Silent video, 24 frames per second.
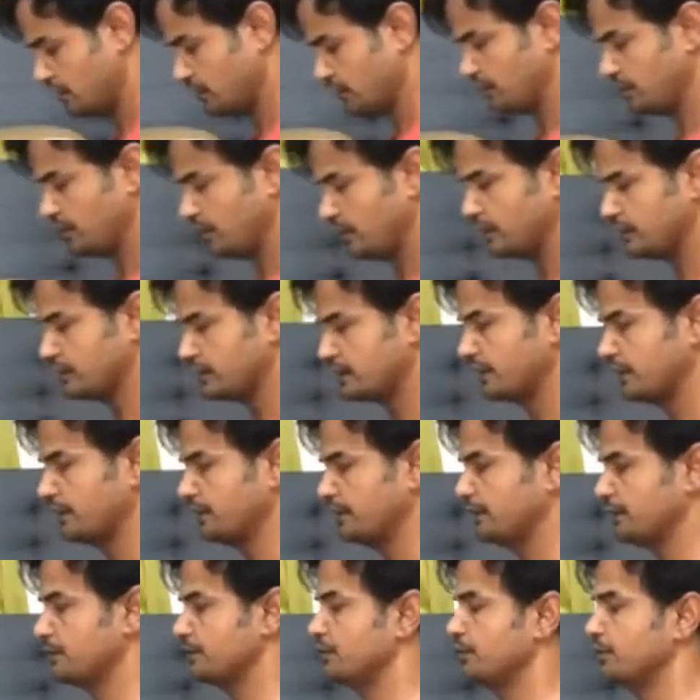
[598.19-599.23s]
Just
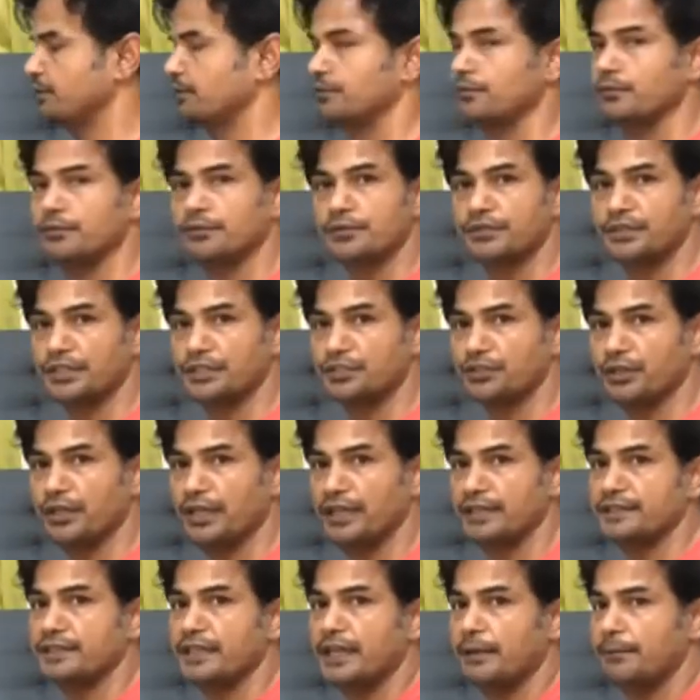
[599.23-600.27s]
stretch your
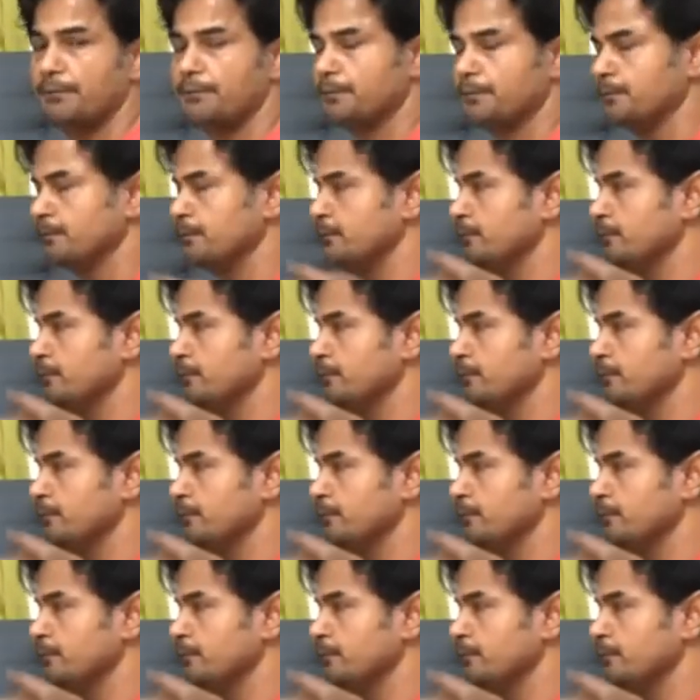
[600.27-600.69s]
hands up